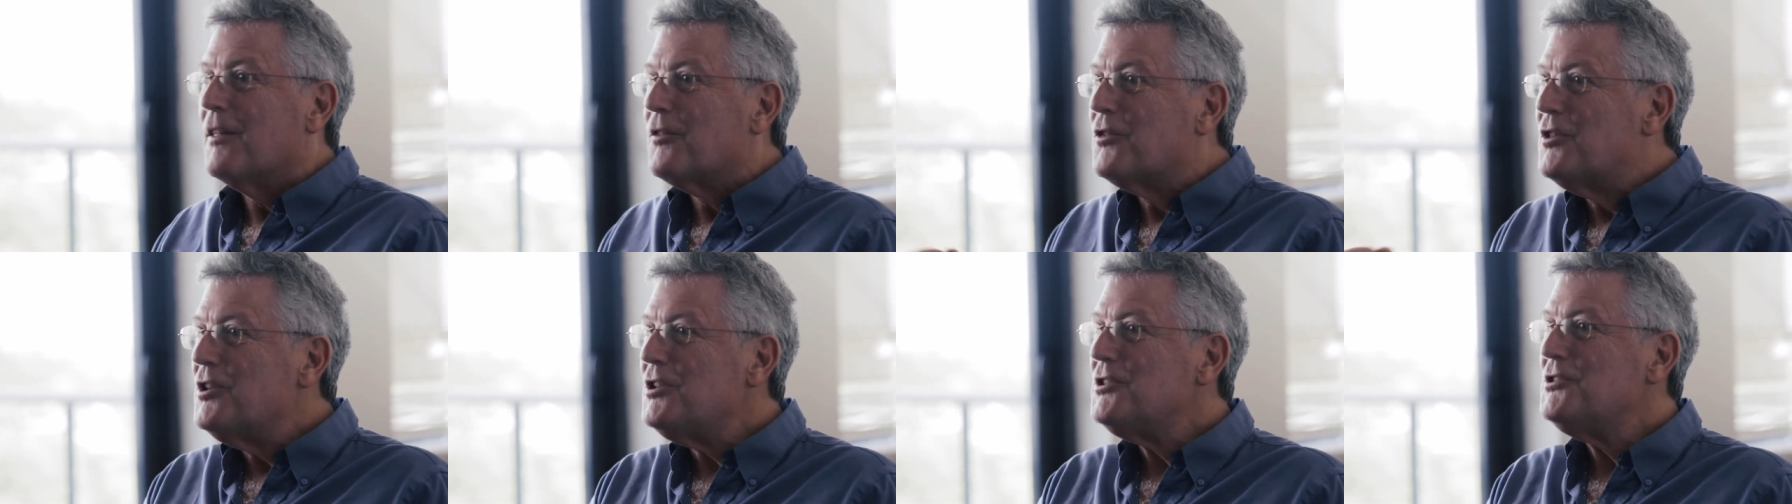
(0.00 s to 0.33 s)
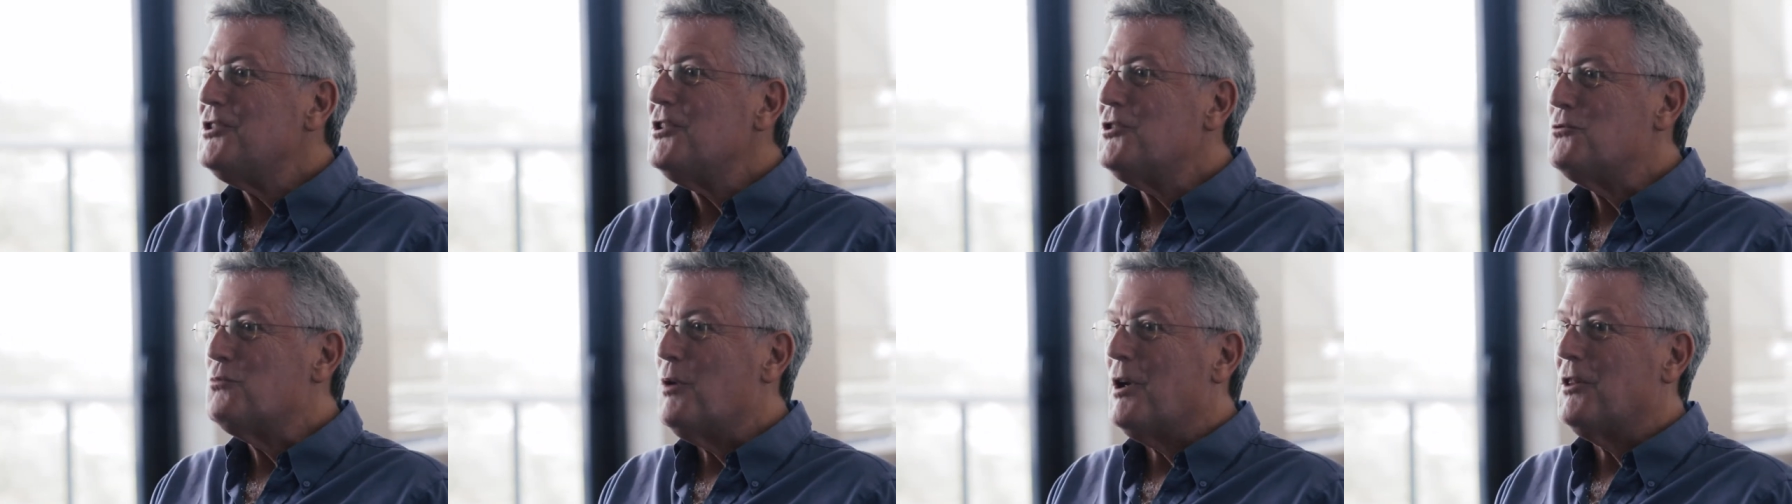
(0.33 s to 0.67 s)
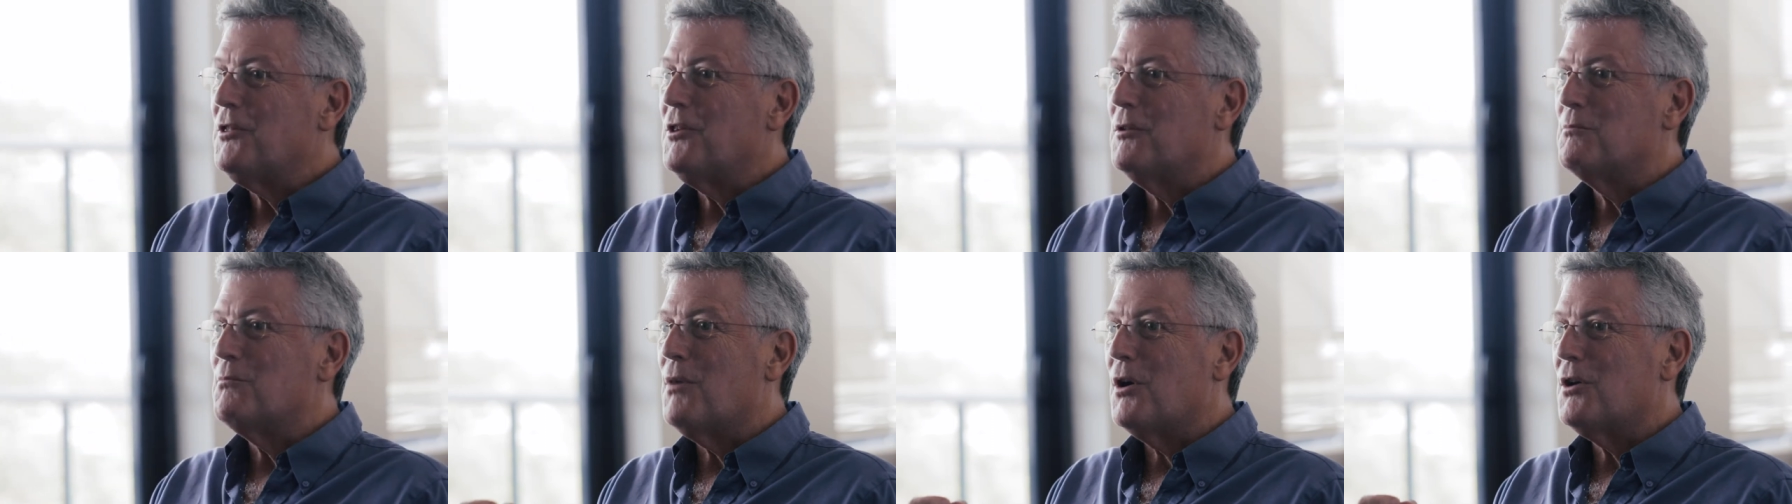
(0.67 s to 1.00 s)
This is
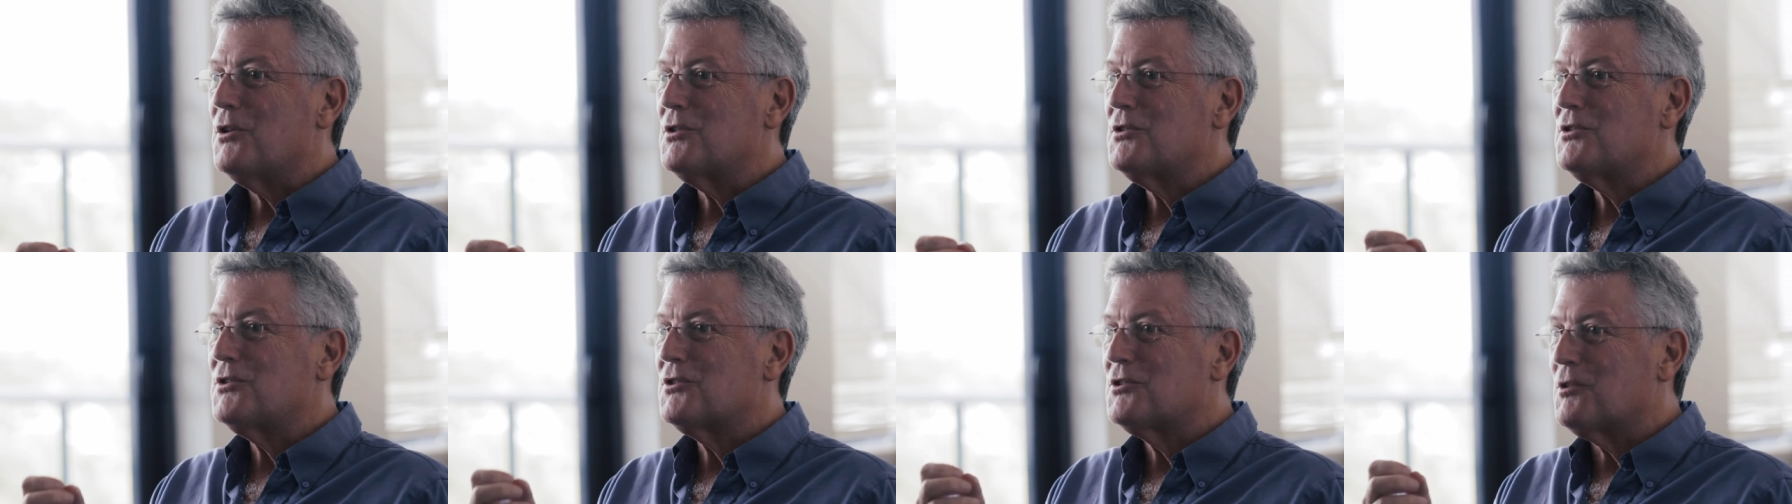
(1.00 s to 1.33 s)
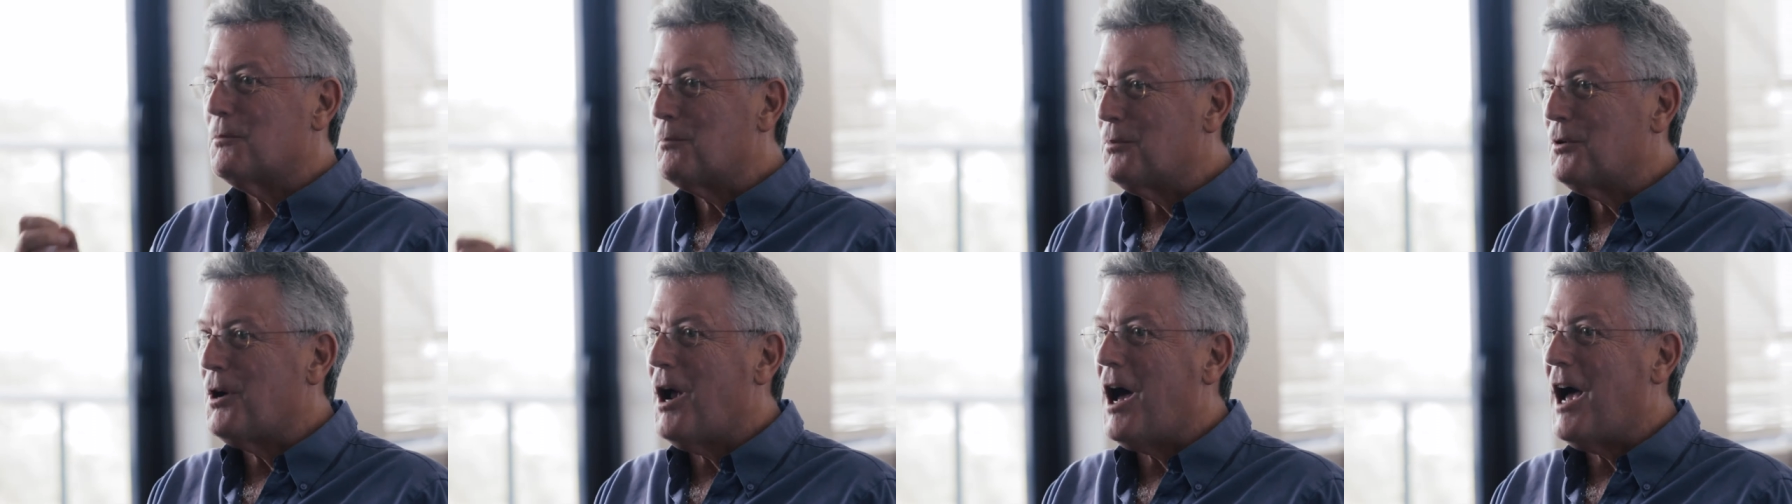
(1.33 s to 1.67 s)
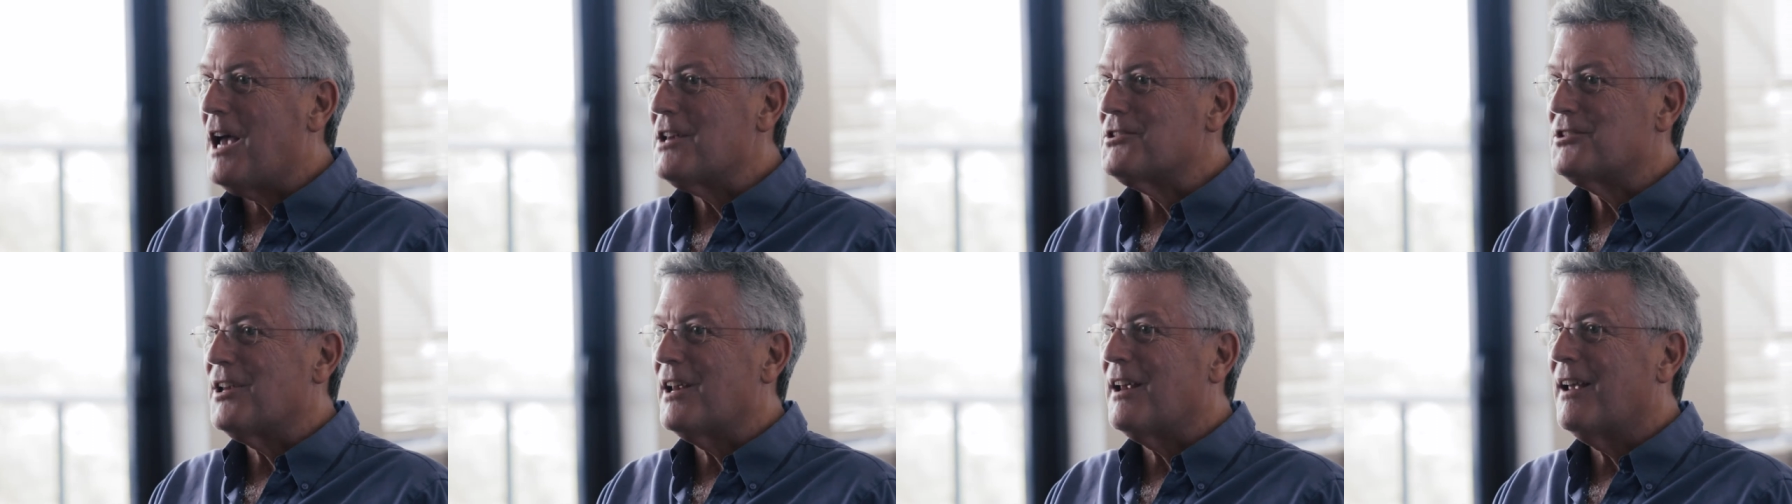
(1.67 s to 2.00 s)
when the most
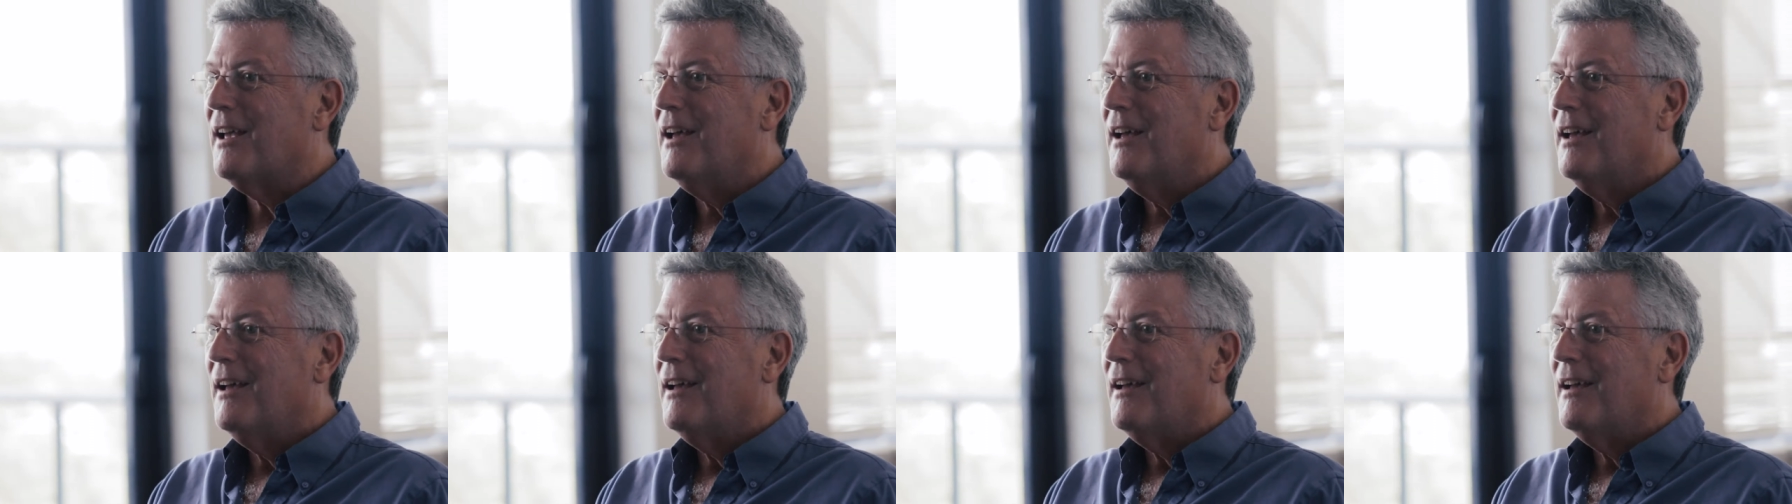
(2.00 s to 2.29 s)
surprising